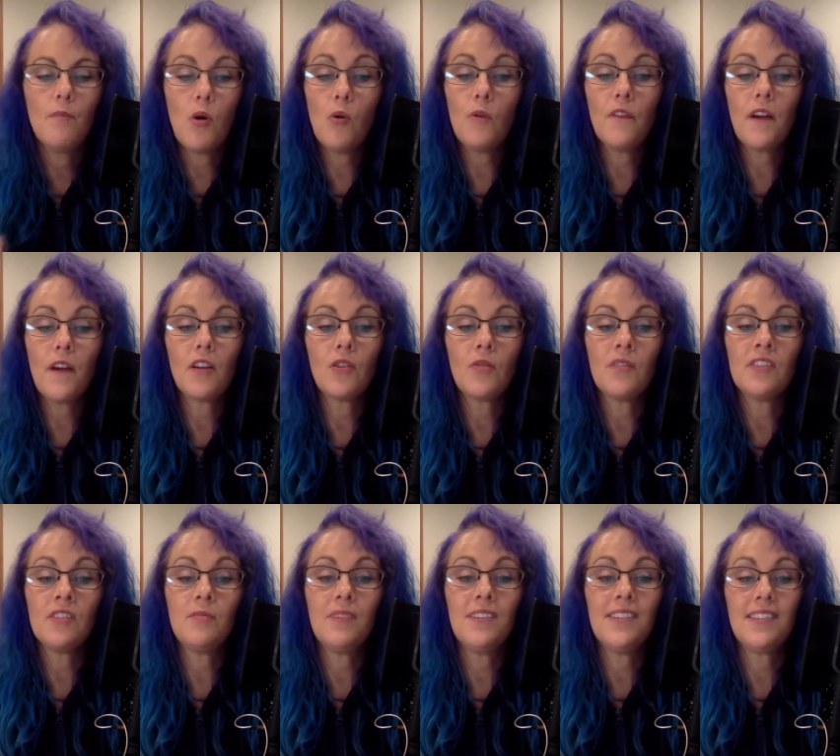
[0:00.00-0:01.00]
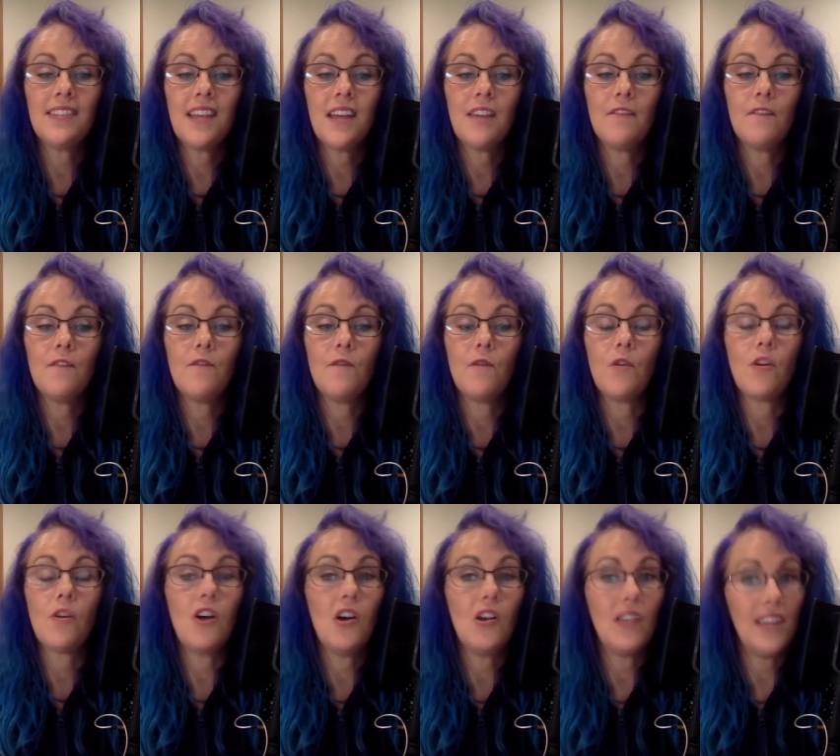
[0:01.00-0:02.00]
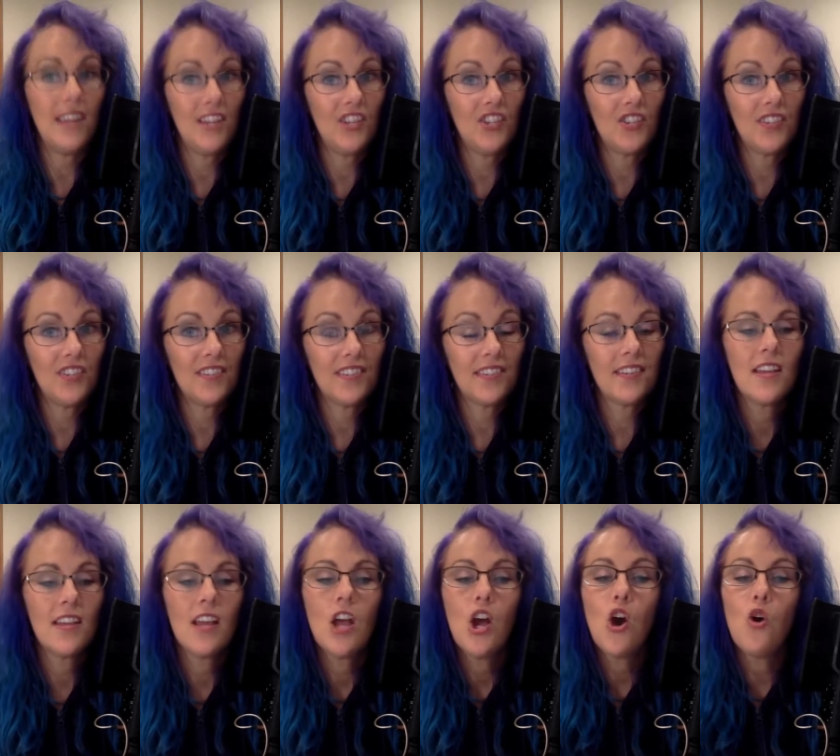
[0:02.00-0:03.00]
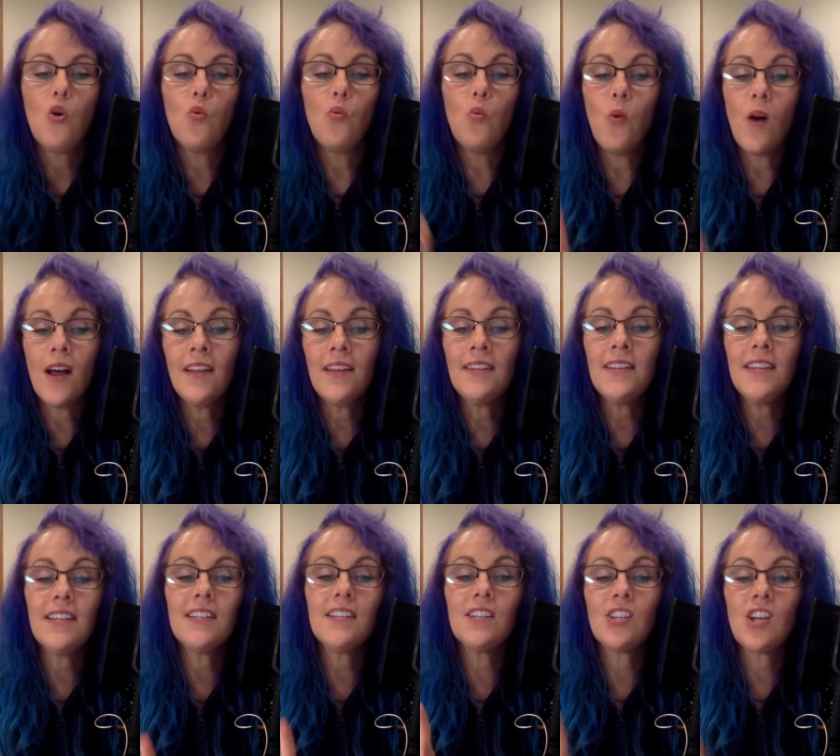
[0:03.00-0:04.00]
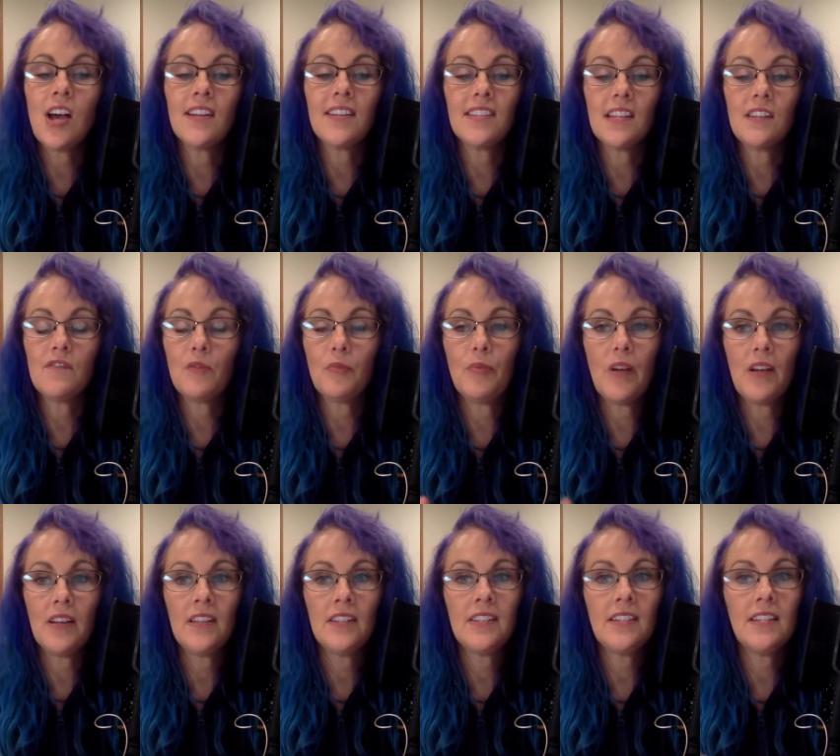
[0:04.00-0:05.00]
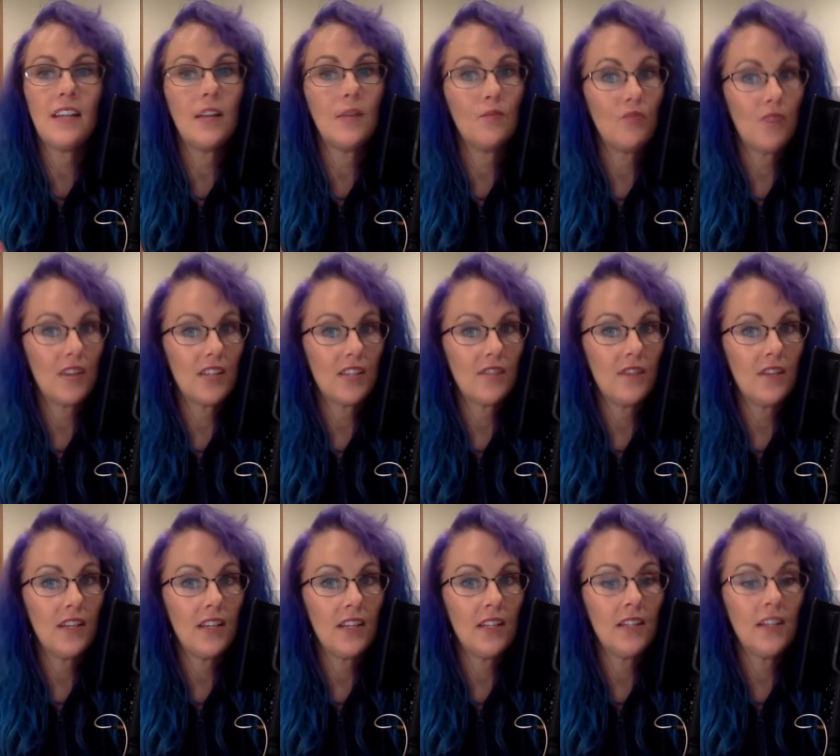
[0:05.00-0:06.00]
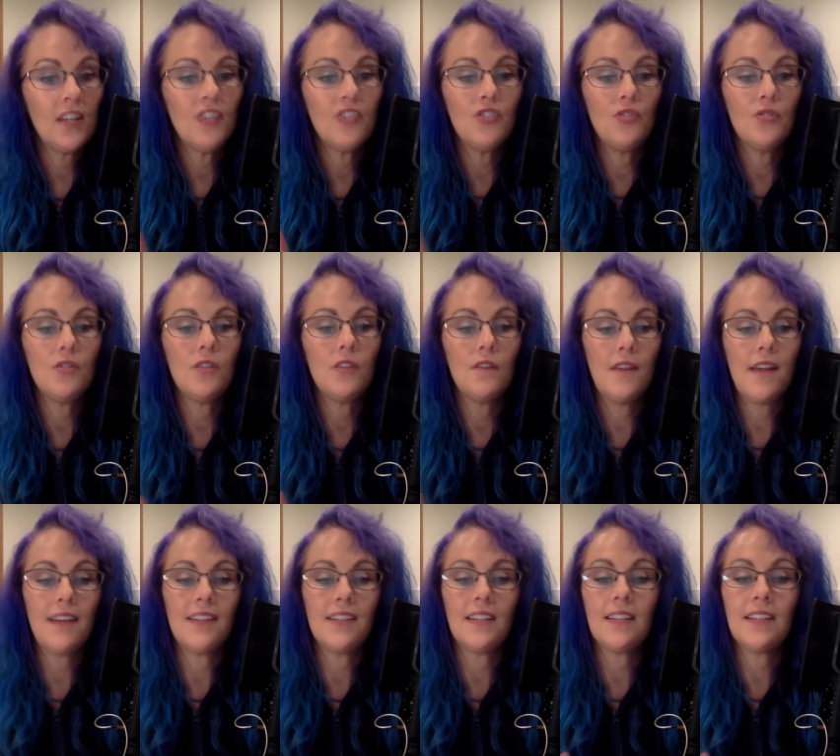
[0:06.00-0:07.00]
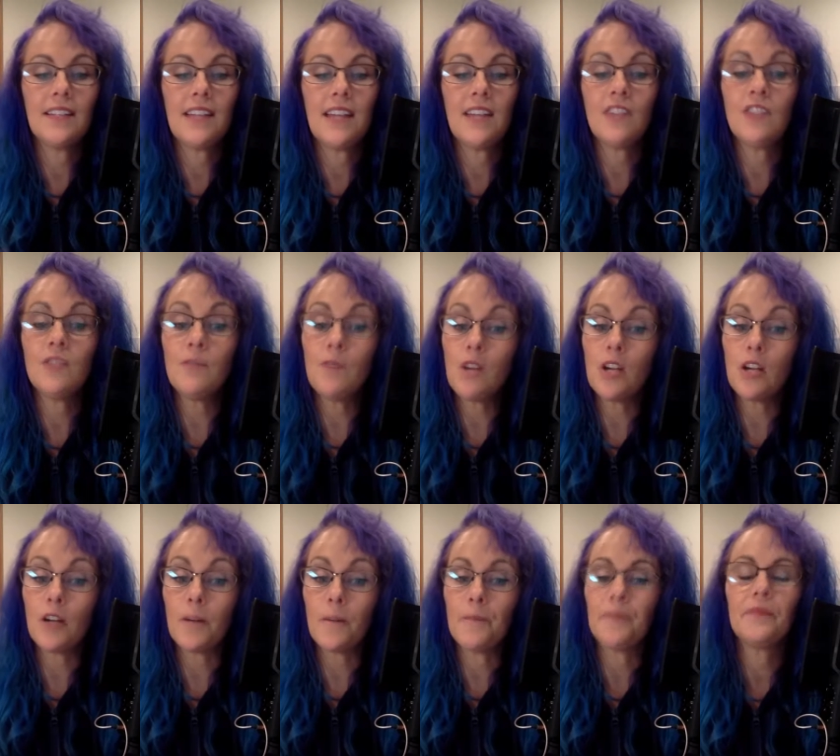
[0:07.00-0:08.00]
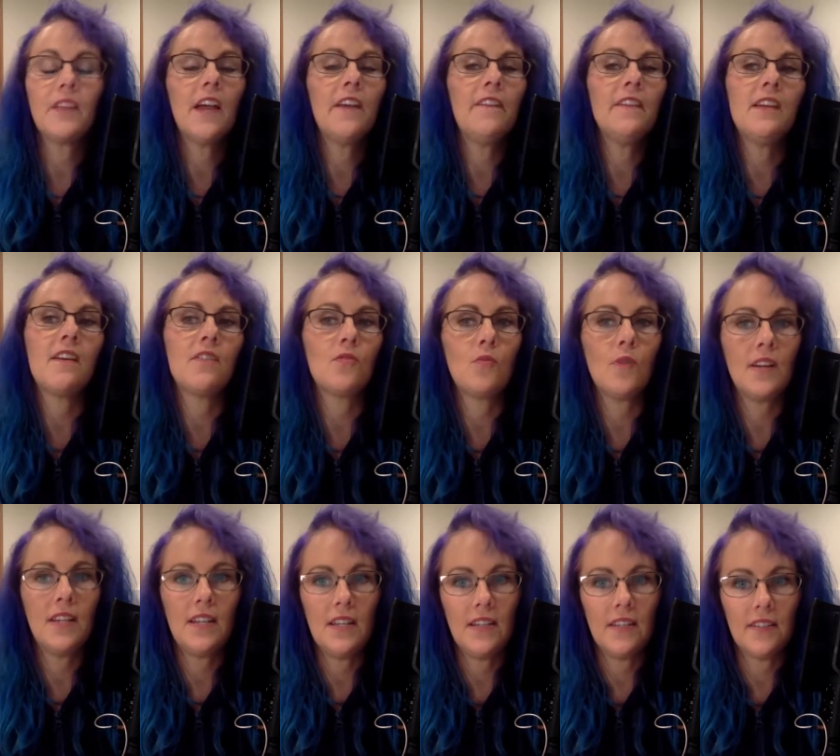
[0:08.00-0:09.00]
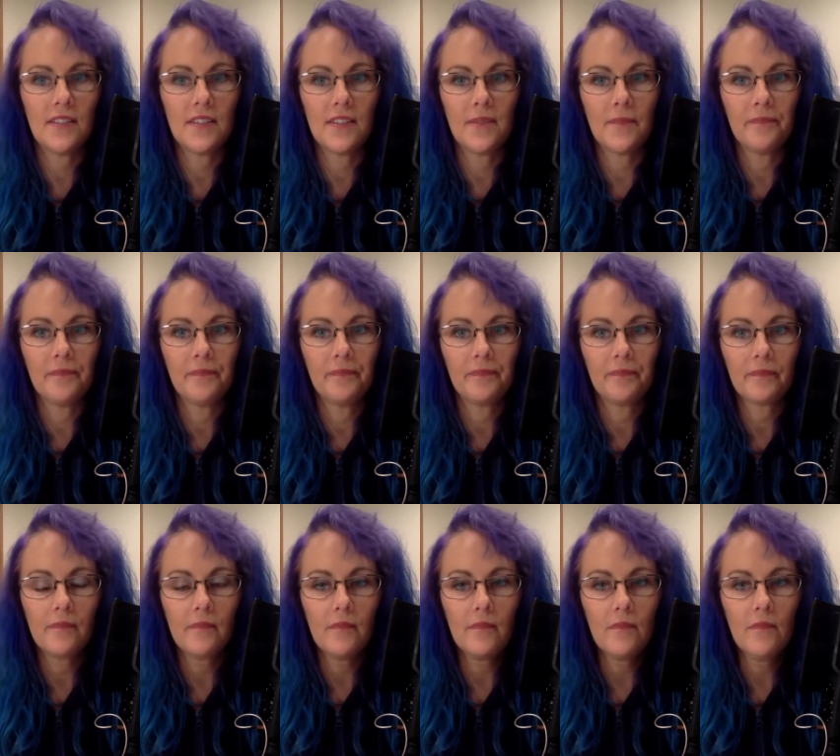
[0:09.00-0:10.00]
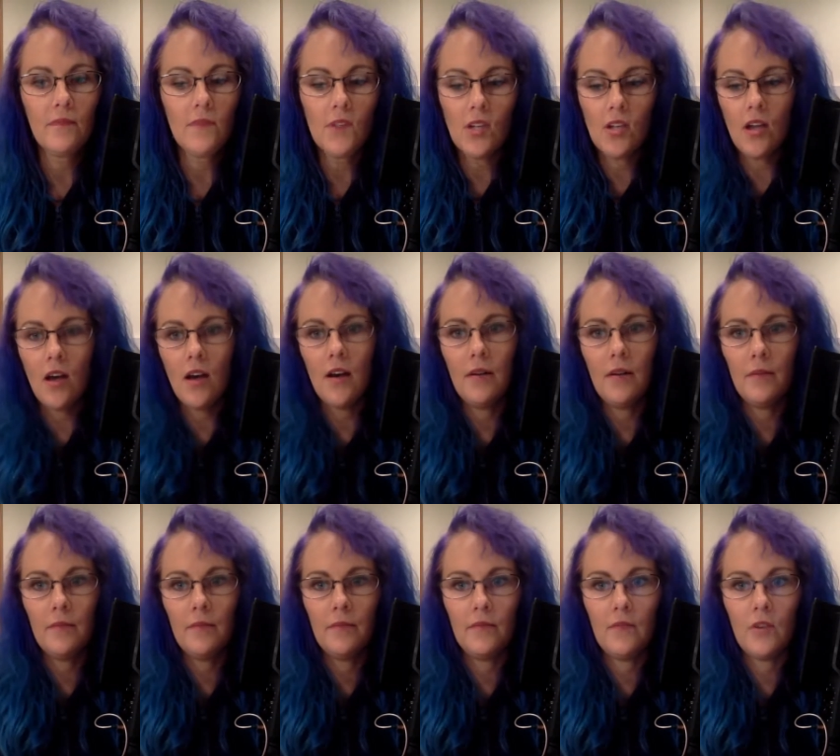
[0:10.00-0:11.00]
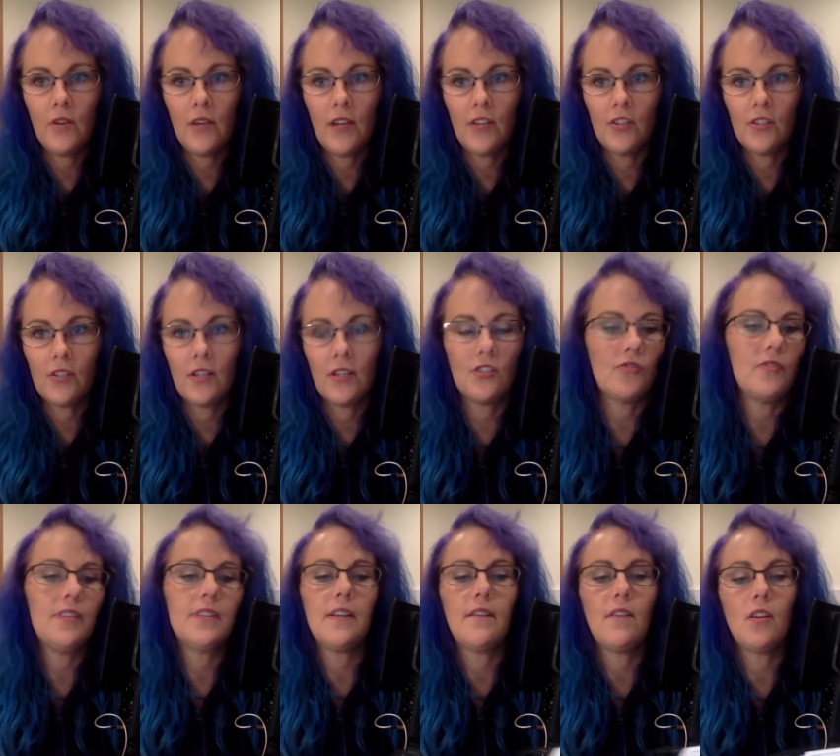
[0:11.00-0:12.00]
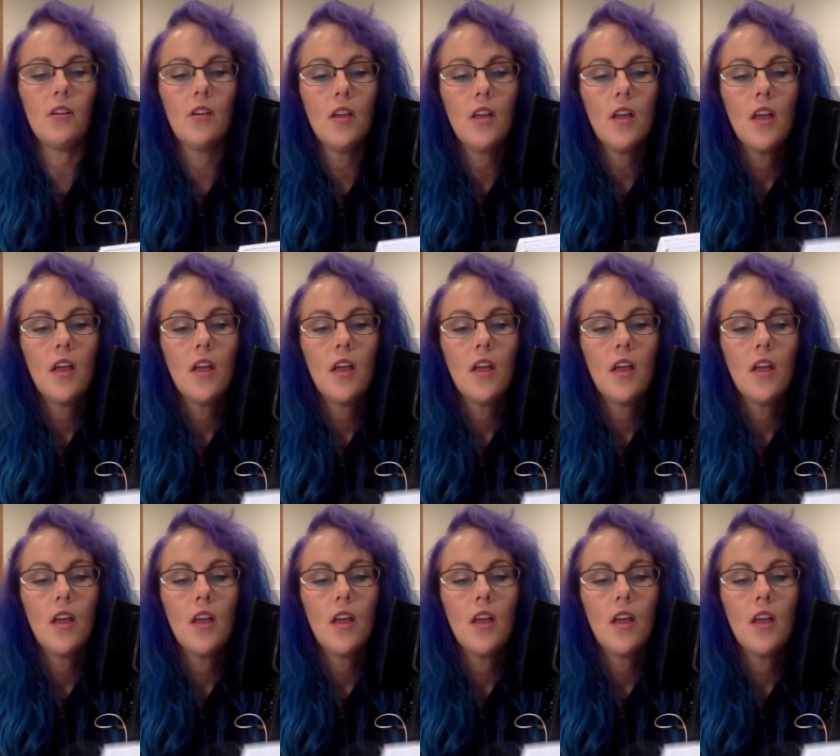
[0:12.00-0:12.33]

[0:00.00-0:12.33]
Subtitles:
Both are going to be safe for all ages. One is not safe for pregnancy and breastfeeding due to the fact it contains myrrh, and the other one is. Okay, just got a screensaver.